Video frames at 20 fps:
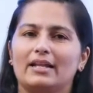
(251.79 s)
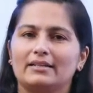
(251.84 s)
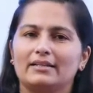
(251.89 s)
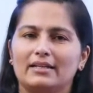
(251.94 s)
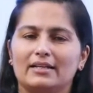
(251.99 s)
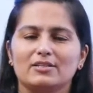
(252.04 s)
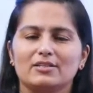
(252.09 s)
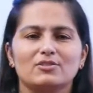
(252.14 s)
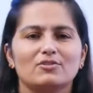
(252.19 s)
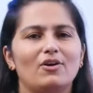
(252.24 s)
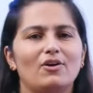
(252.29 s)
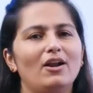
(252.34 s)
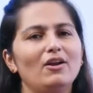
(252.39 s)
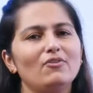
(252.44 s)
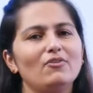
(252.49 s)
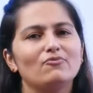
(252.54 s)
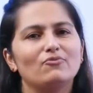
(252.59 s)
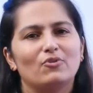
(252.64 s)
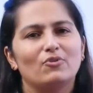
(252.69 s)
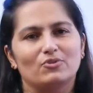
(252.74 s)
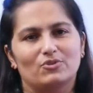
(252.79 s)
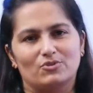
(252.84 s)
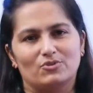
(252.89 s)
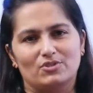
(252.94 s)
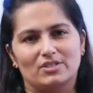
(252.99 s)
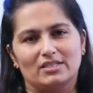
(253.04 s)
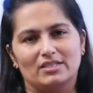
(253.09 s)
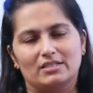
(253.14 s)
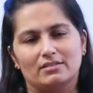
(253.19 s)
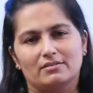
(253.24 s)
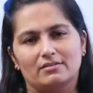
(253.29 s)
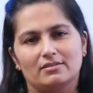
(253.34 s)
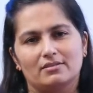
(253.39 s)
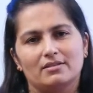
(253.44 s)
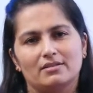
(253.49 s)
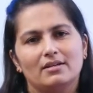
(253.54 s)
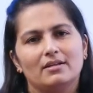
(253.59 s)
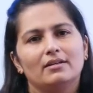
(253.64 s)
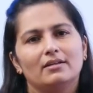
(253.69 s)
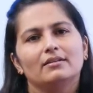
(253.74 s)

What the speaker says: and that is called photosynthesis.